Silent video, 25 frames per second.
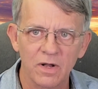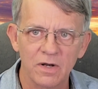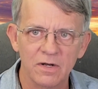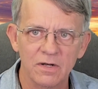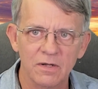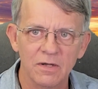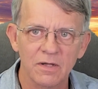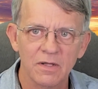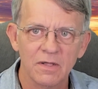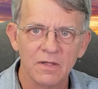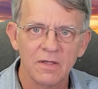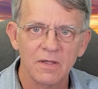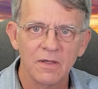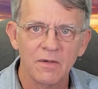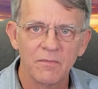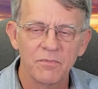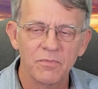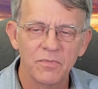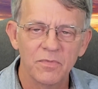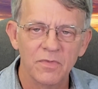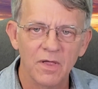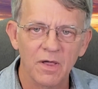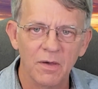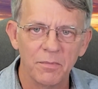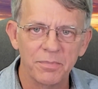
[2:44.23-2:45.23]
to
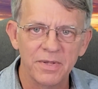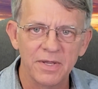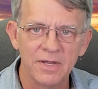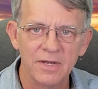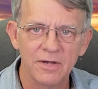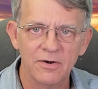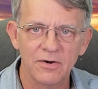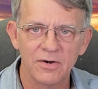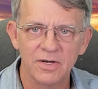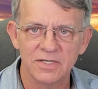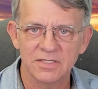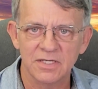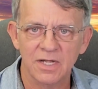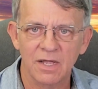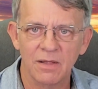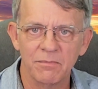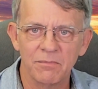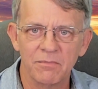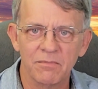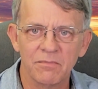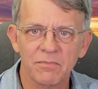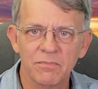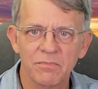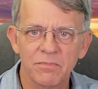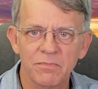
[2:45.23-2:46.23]
appear as
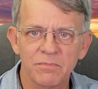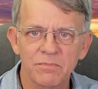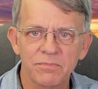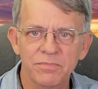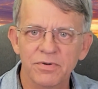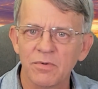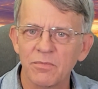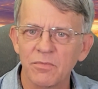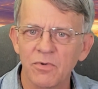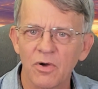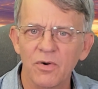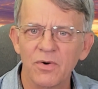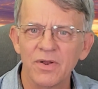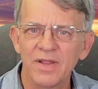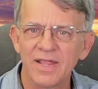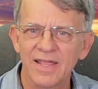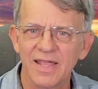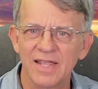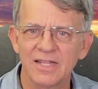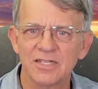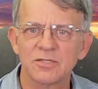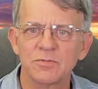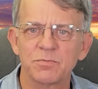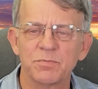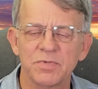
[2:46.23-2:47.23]
I'm promoting a
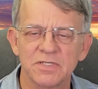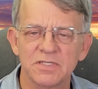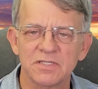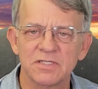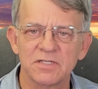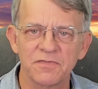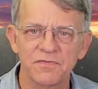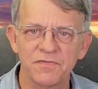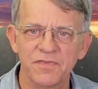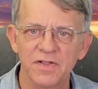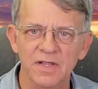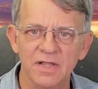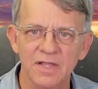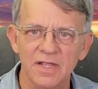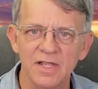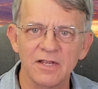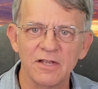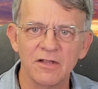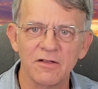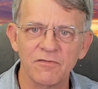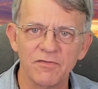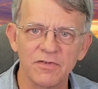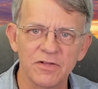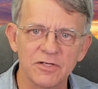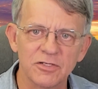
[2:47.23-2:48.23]
specific
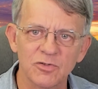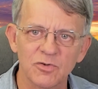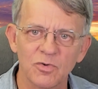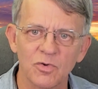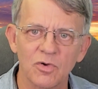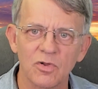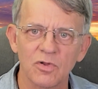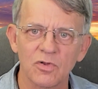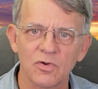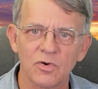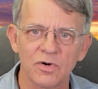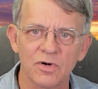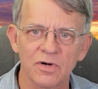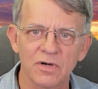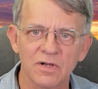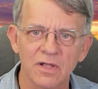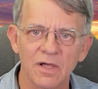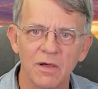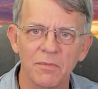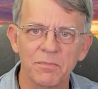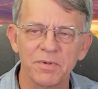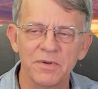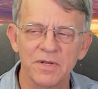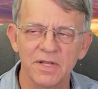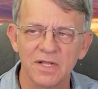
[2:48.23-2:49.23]
individual or
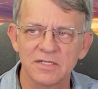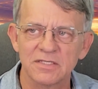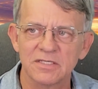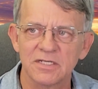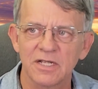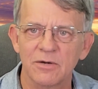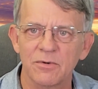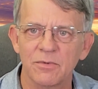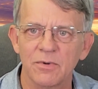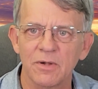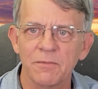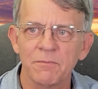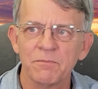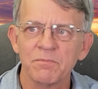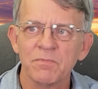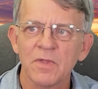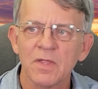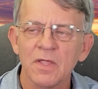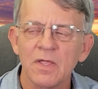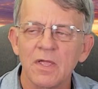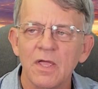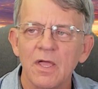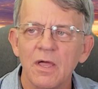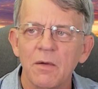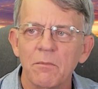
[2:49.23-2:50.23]
company, etc.
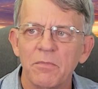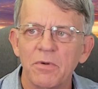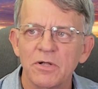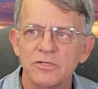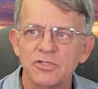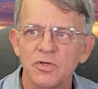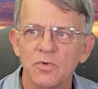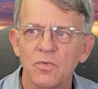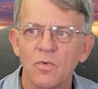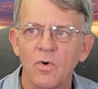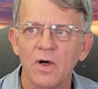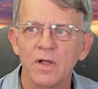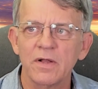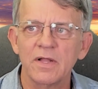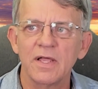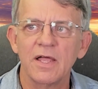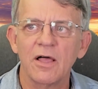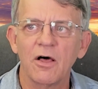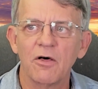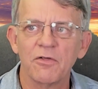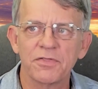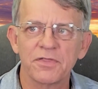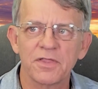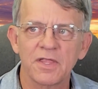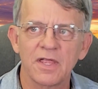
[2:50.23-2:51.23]
But you want a
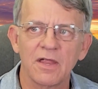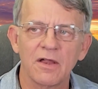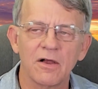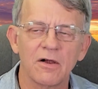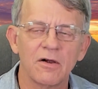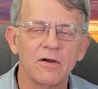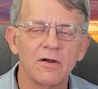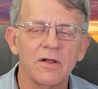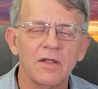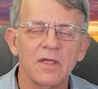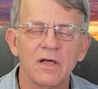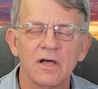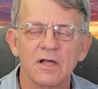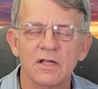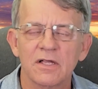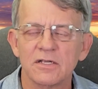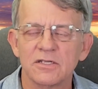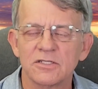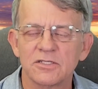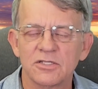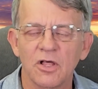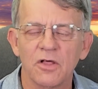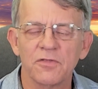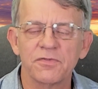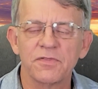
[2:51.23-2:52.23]
healthcare
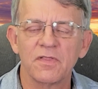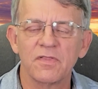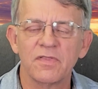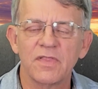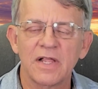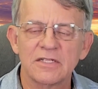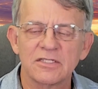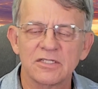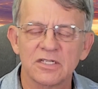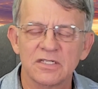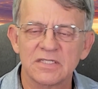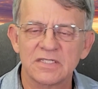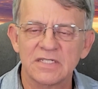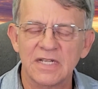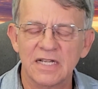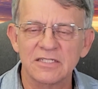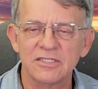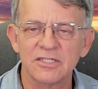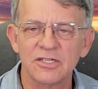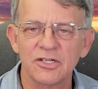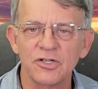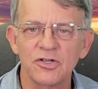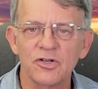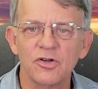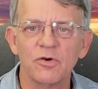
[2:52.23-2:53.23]
consultant that's
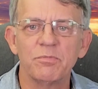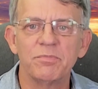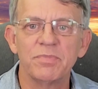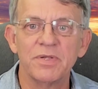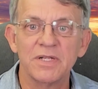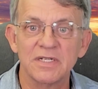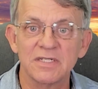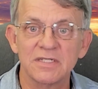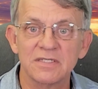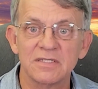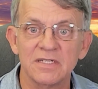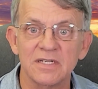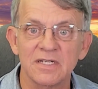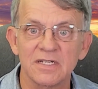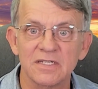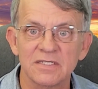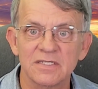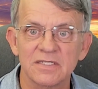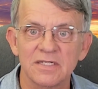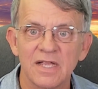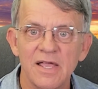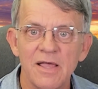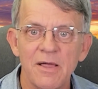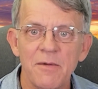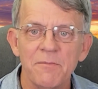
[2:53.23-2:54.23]
assessing your business
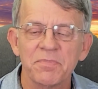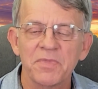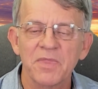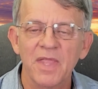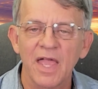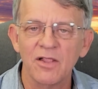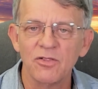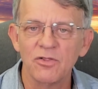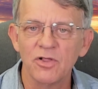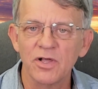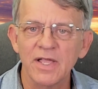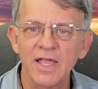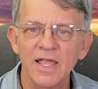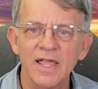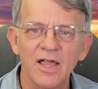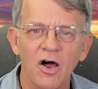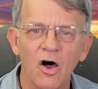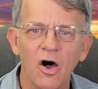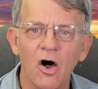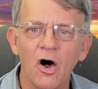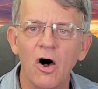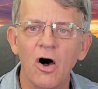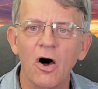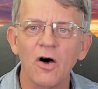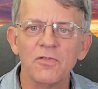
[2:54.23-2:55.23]
and looking at
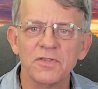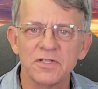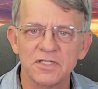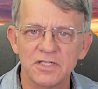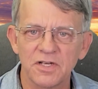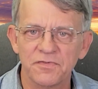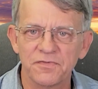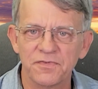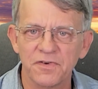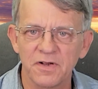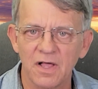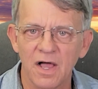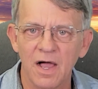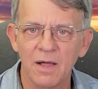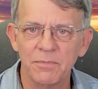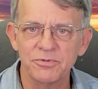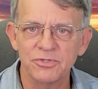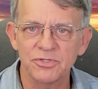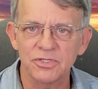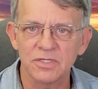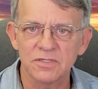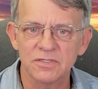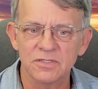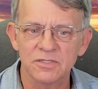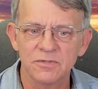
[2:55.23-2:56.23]
all the different
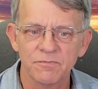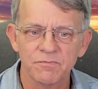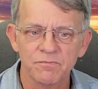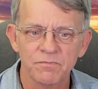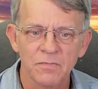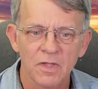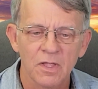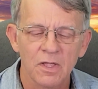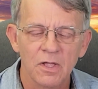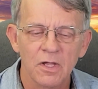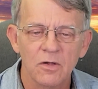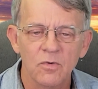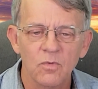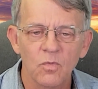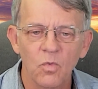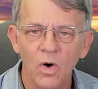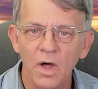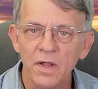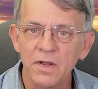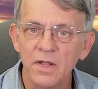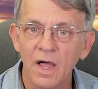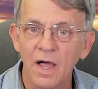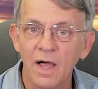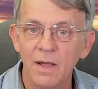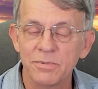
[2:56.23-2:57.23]
options.
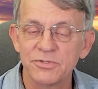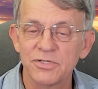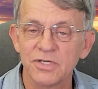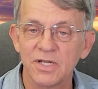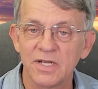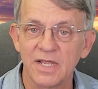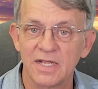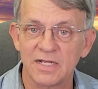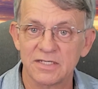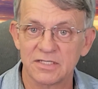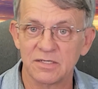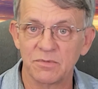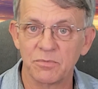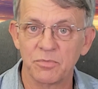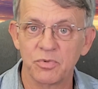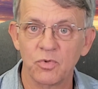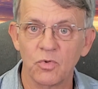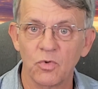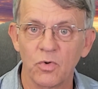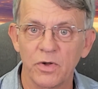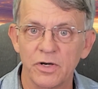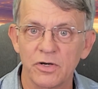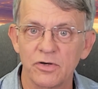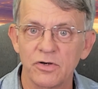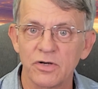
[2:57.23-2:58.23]
One option as an
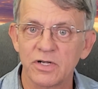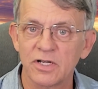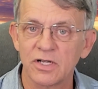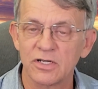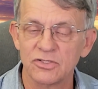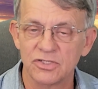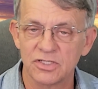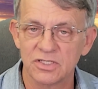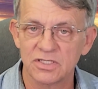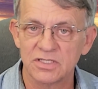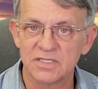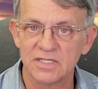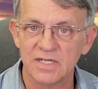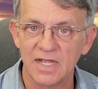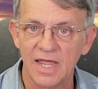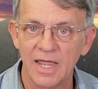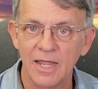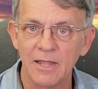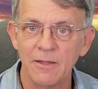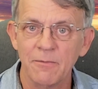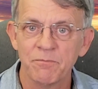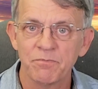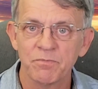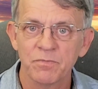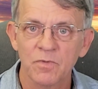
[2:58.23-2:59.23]
employer, you could just
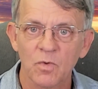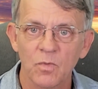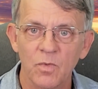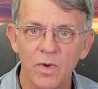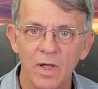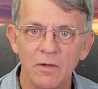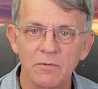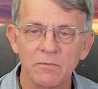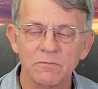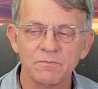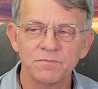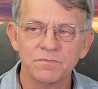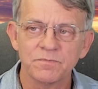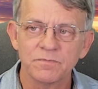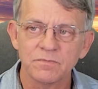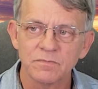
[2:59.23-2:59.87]
say, well,